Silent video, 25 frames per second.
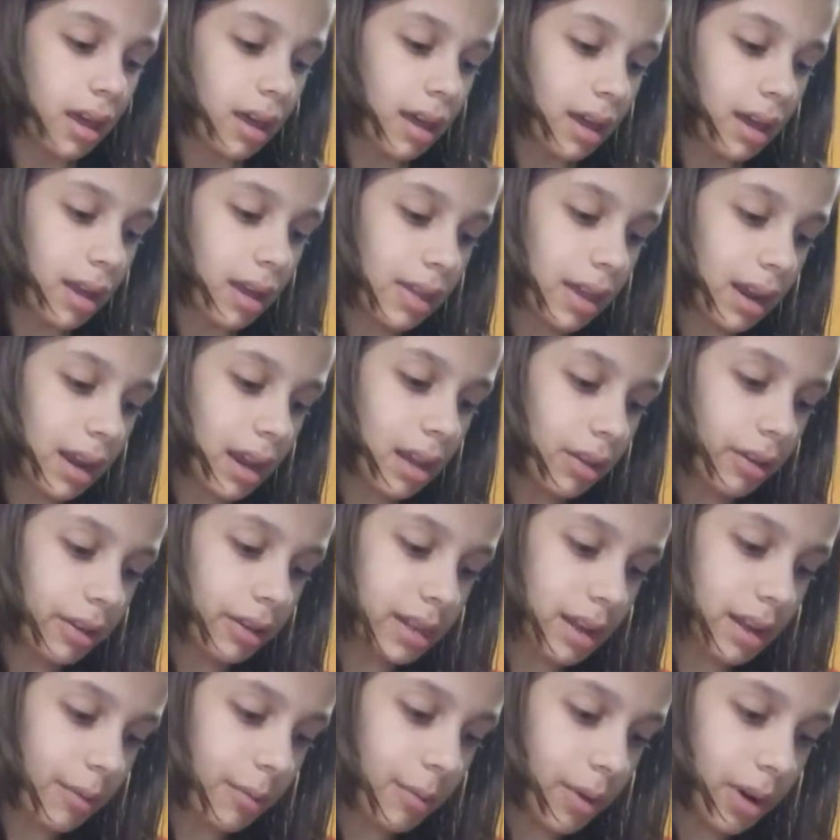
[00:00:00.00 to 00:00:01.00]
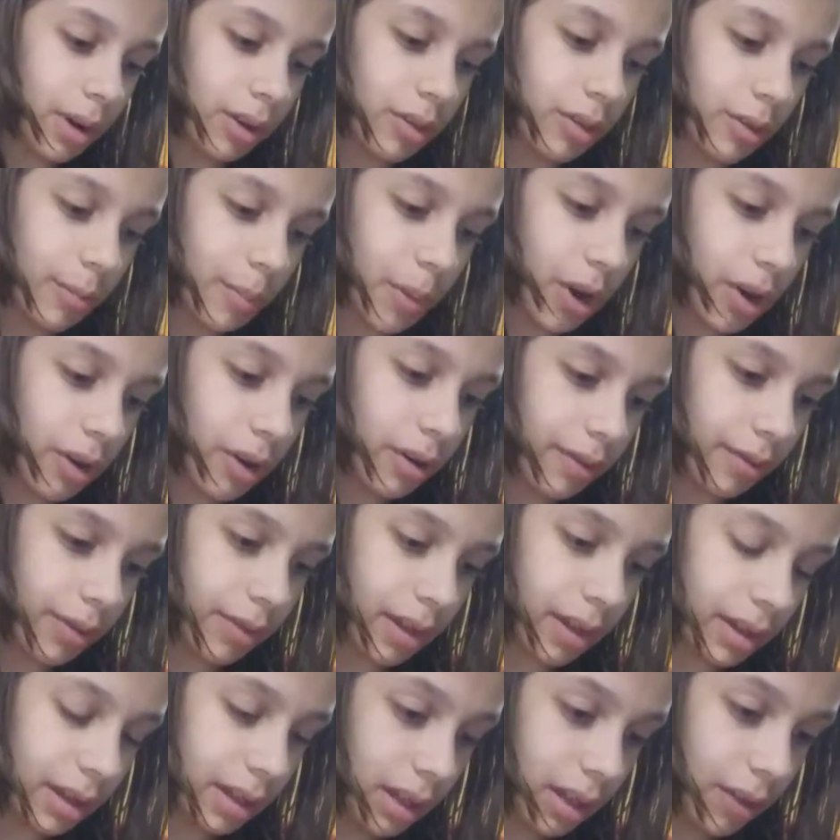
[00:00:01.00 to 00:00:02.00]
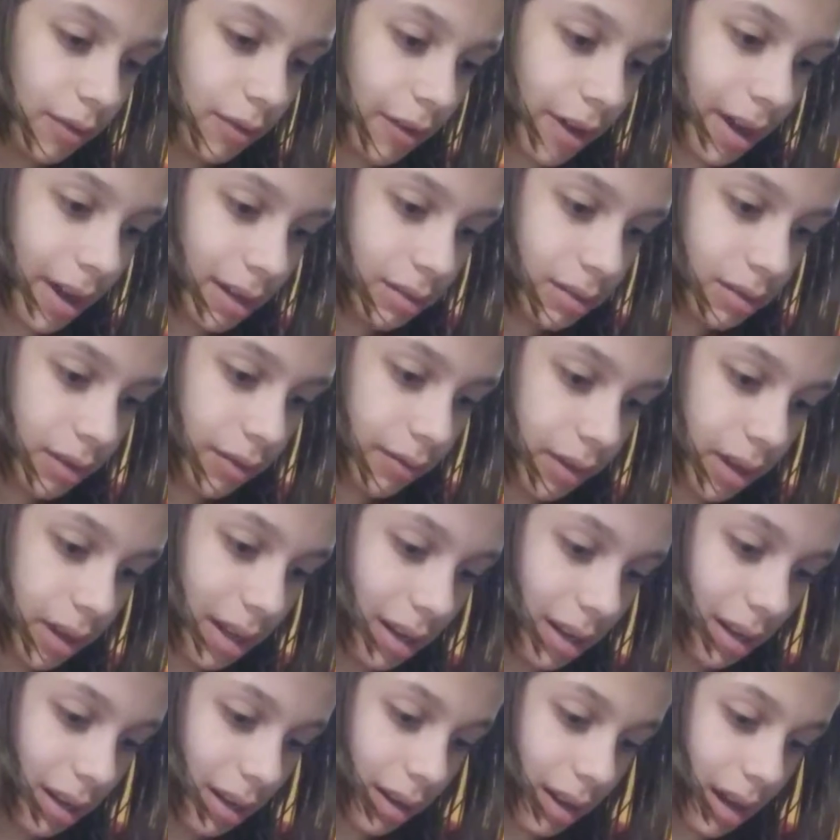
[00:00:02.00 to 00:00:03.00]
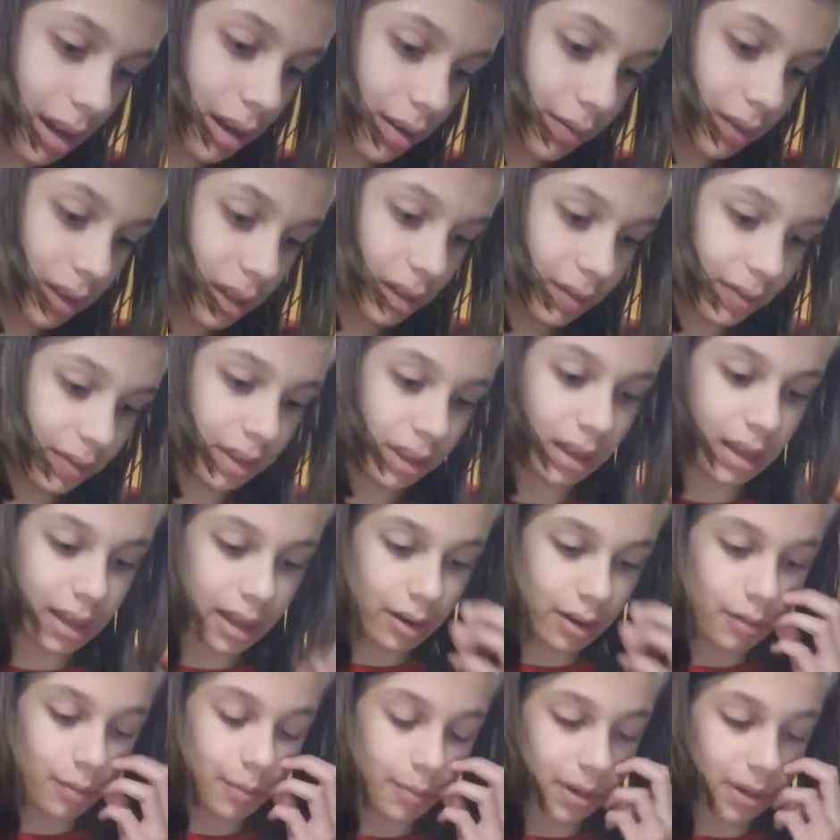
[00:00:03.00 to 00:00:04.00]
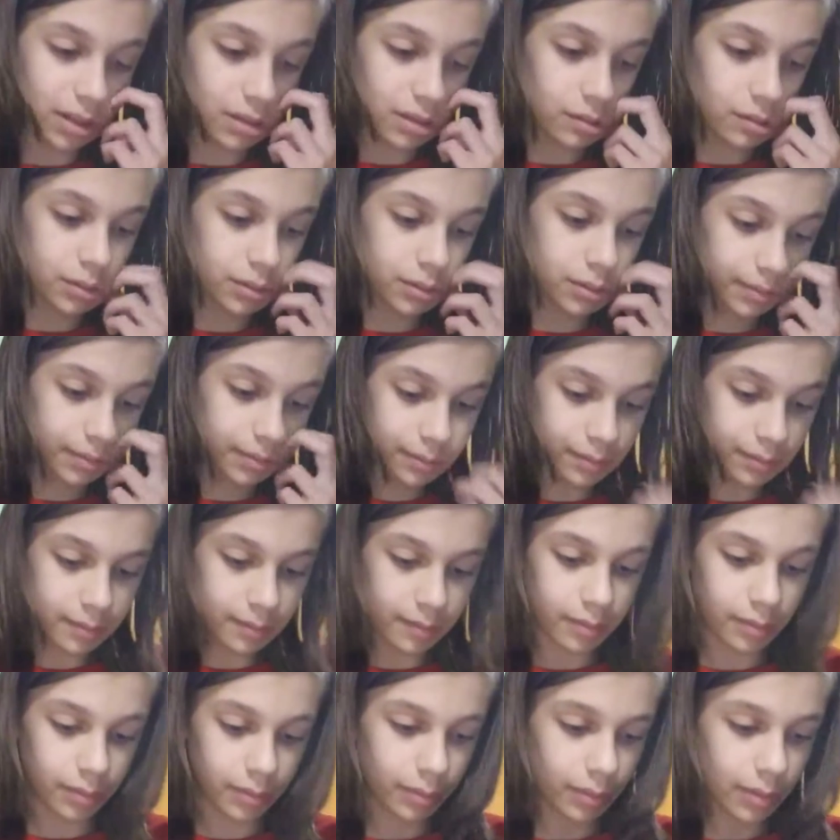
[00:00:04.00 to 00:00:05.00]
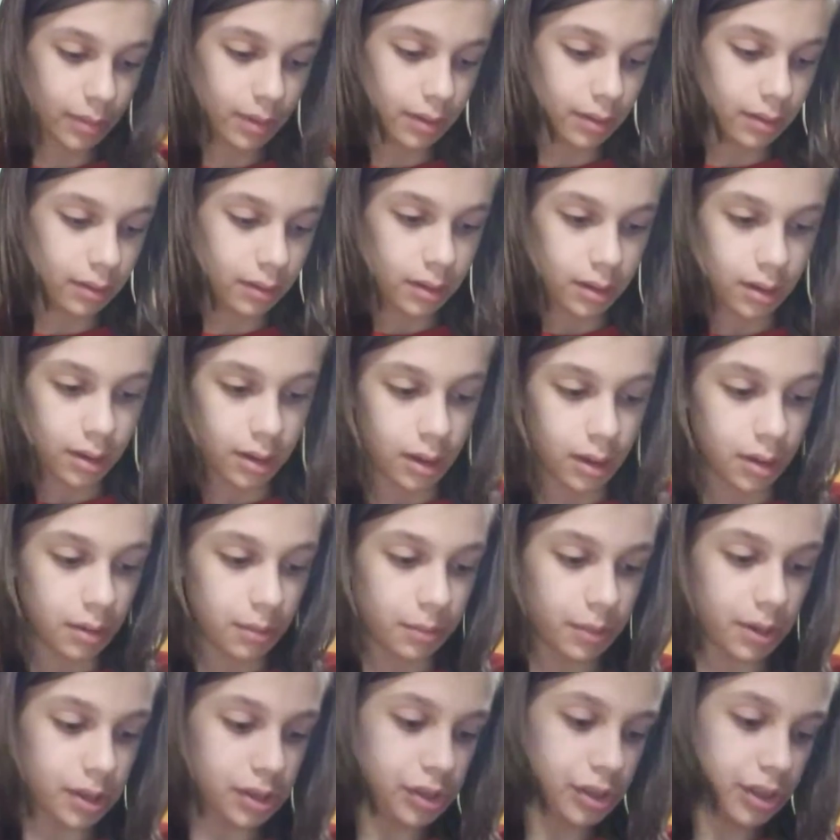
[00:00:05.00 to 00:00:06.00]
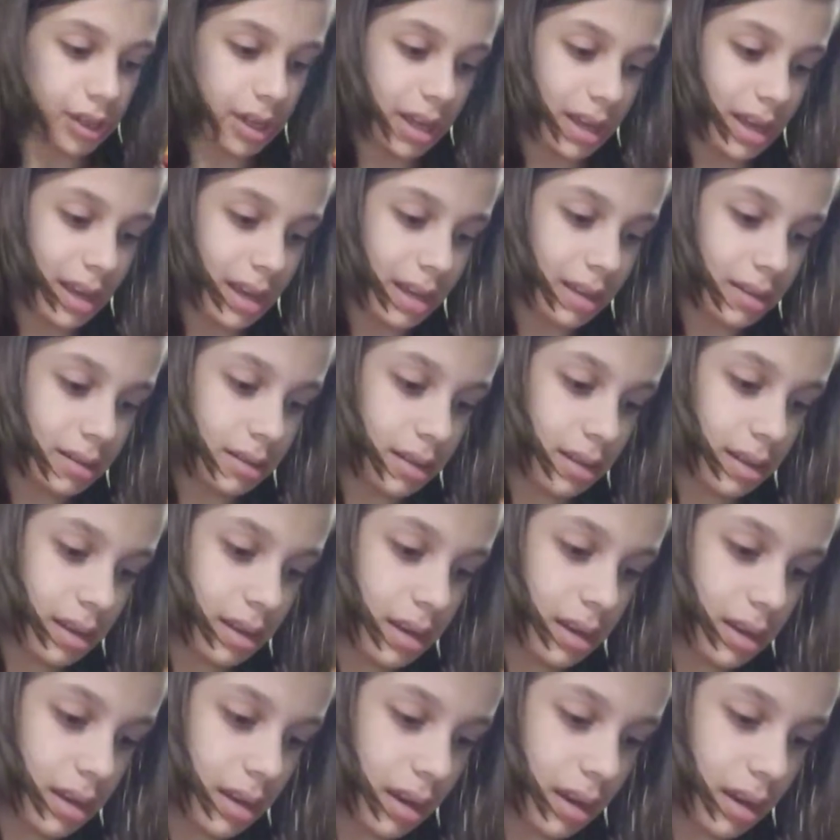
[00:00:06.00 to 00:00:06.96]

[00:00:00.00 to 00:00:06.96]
And then I looked at one other part of the key factor of any kind of even layered puzzle, which is the